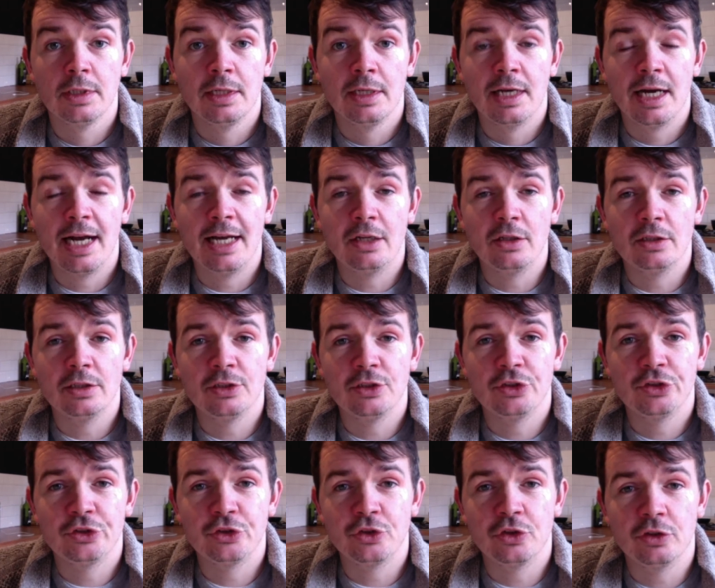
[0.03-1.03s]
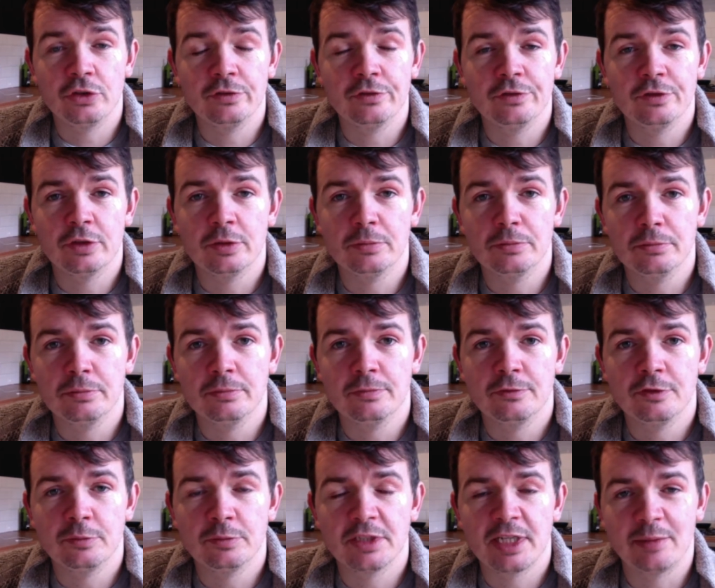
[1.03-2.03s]
Hi all, this is Sean from
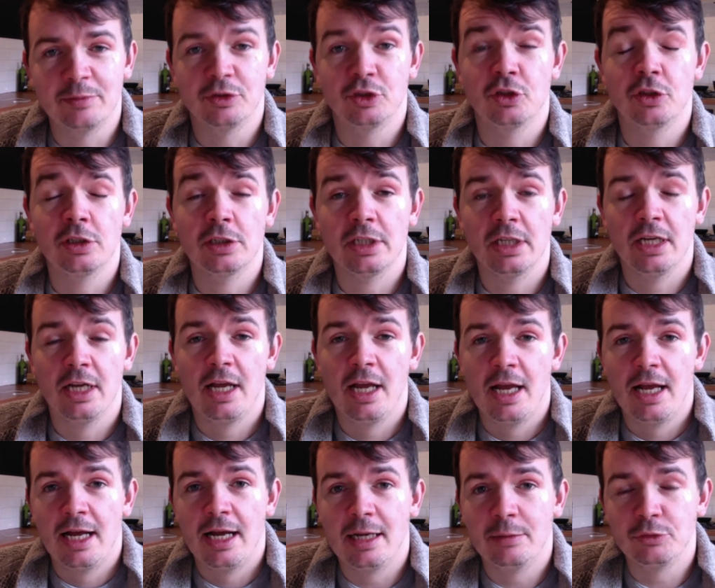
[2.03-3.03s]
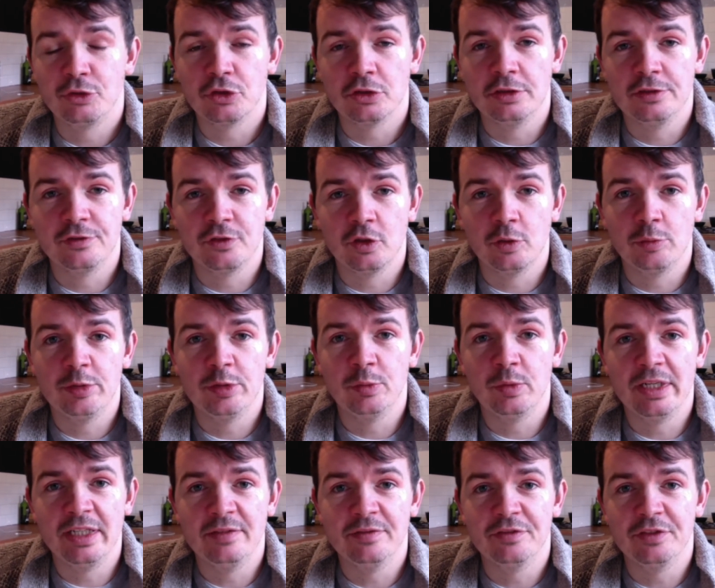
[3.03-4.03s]
Time to Talk. I'm sure you've all been
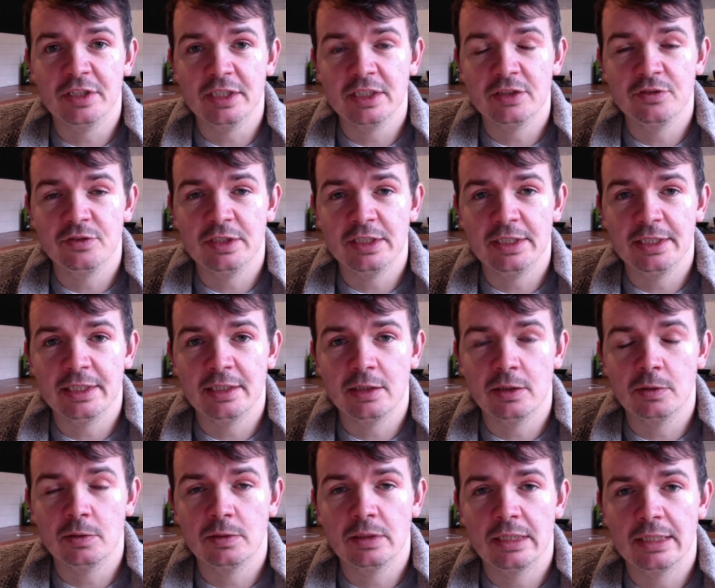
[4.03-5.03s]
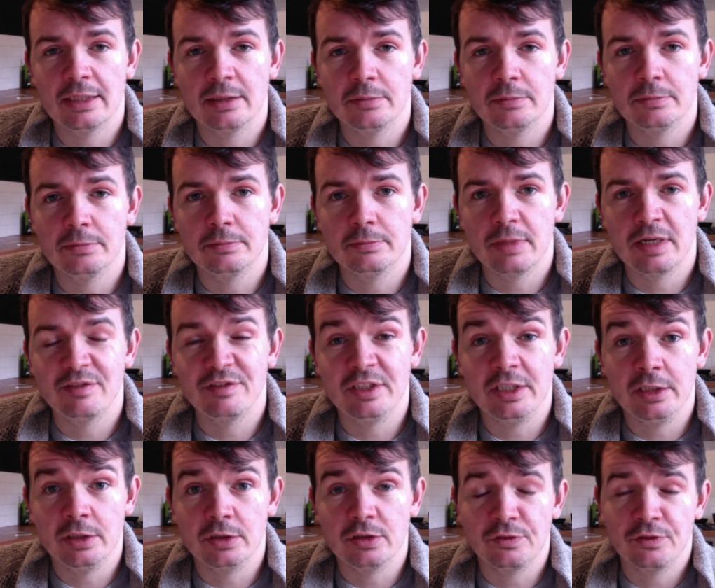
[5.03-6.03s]
waiting for this video. My
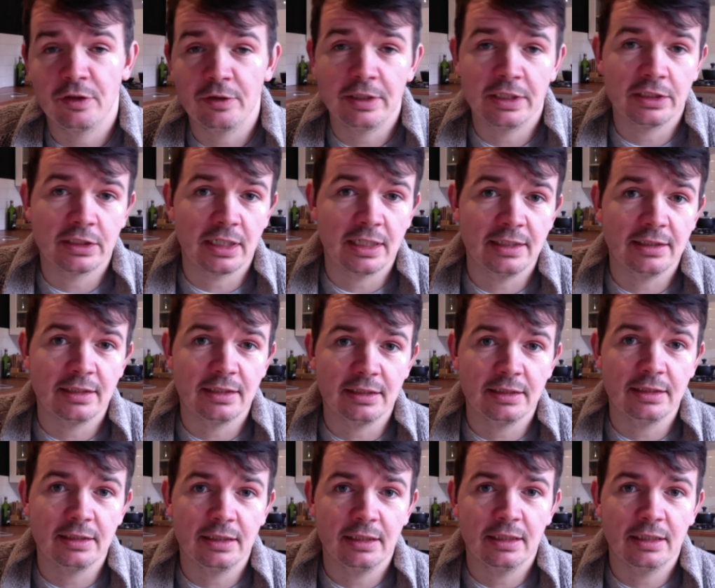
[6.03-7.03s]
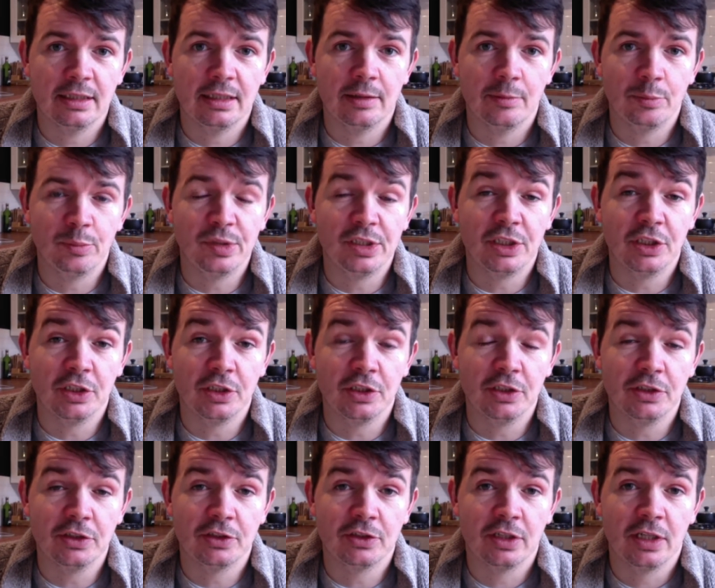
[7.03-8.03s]
videos are very exciting
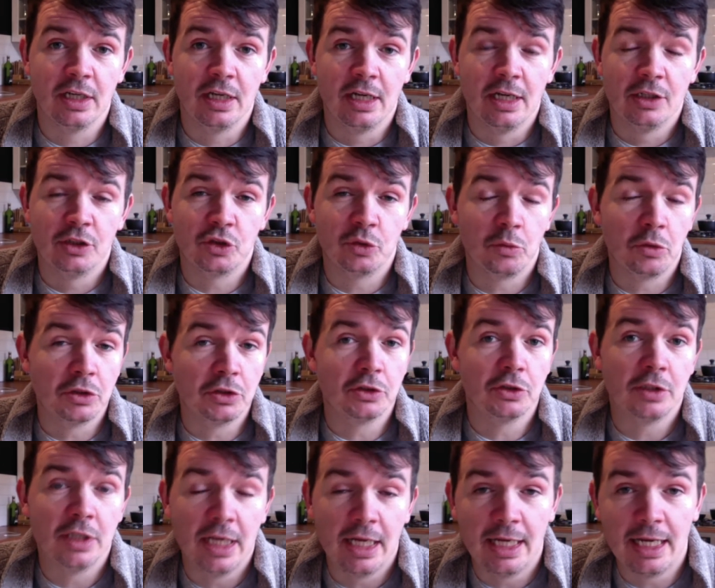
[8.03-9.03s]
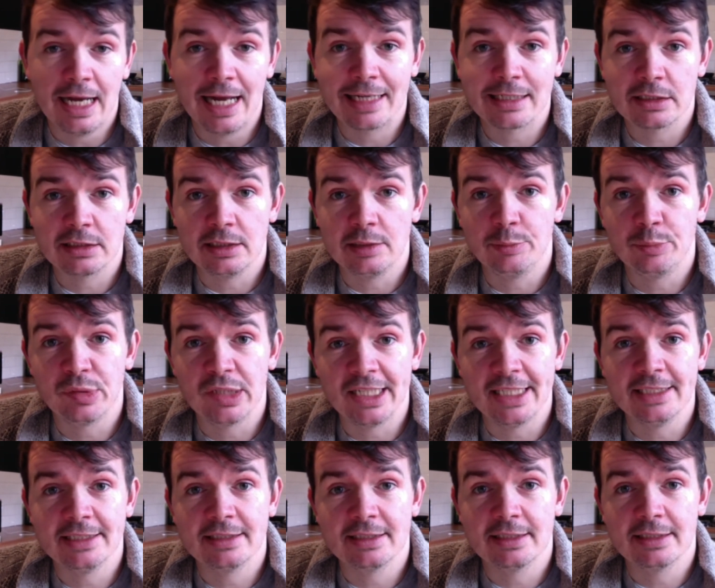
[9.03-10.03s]
because someone actually
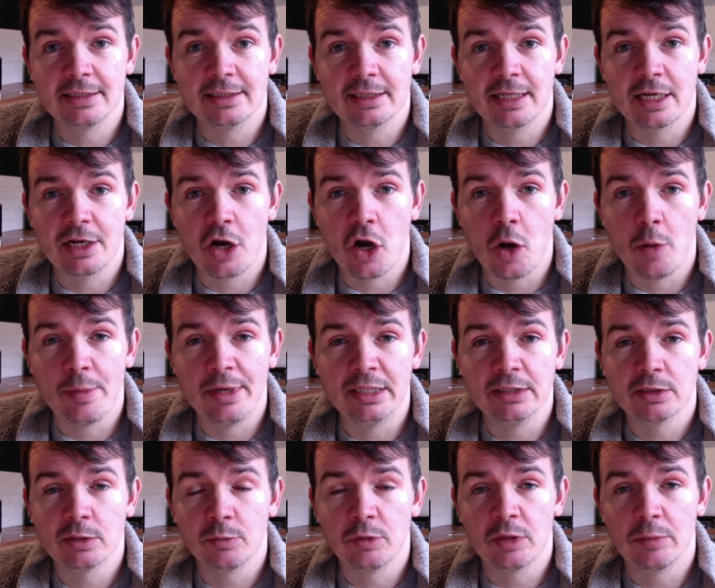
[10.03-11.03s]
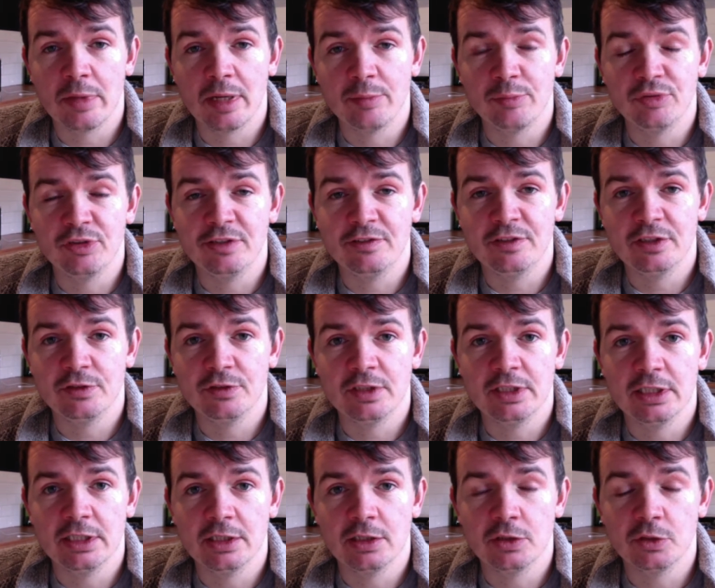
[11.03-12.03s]
placed a comment on one of my previous
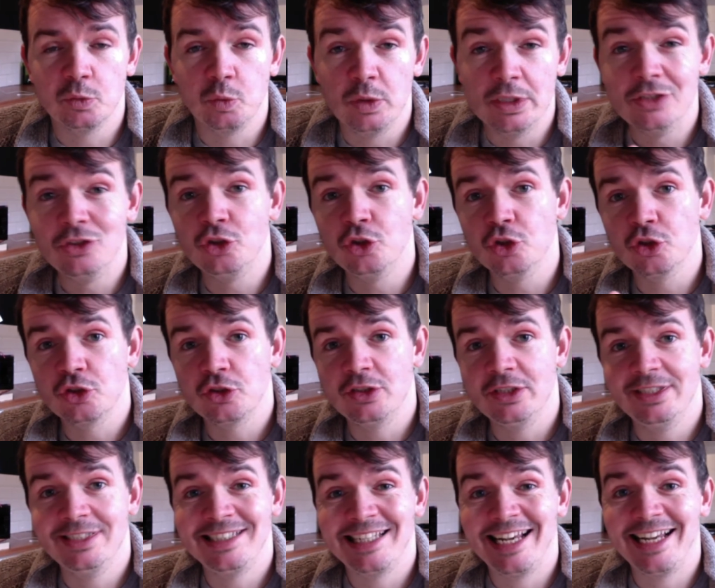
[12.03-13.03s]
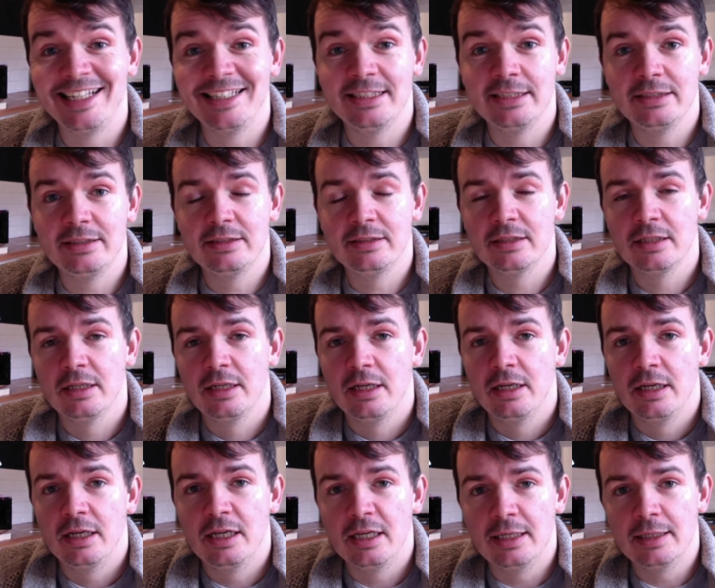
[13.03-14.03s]
videos with just Zs
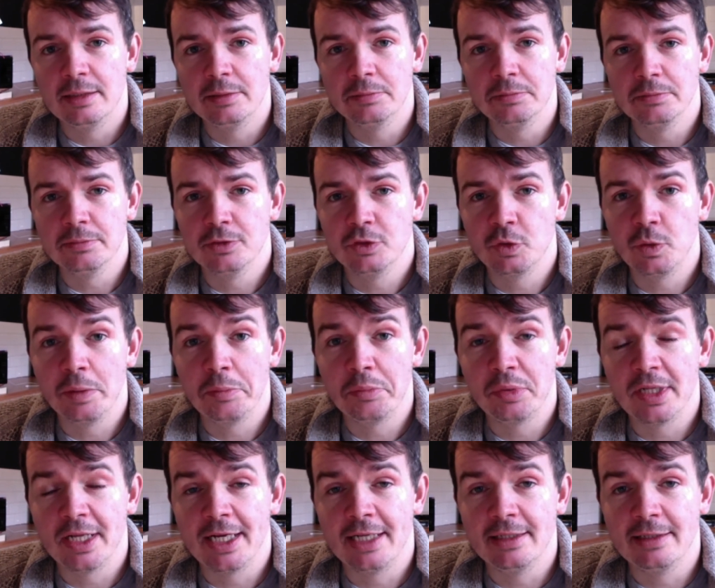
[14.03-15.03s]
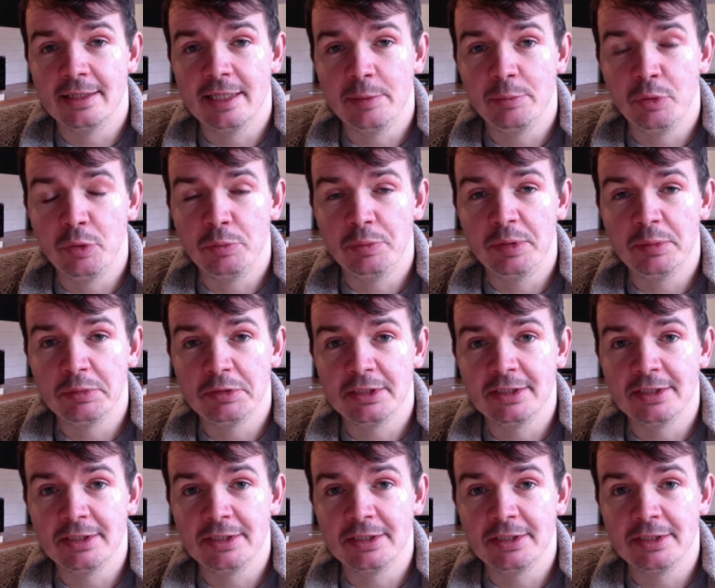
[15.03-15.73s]
to imply that they put people to